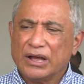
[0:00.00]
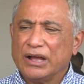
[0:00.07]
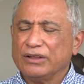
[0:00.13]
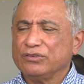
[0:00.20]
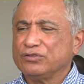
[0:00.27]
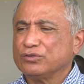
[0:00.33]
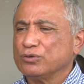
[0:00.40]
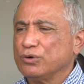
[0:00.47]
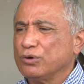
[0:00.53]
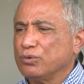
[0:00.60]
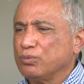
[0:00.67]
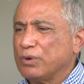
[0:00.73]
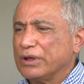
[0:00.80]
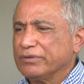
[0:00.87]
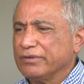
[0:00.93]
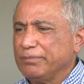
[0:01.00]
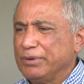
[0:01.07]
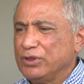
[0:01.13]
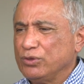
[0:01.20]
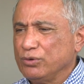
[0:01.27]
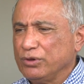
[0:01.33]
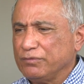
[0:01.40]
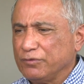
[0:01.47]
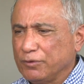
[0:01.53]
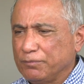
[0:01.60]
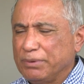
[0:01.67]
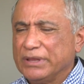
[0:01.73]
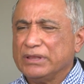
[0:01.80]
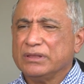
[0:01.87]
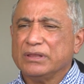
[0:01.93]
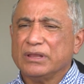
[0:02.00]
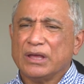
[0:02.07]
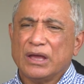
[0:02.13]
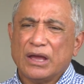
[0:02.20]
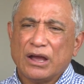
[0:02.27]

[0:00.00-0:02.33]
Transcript: And so what we've been doing, we've been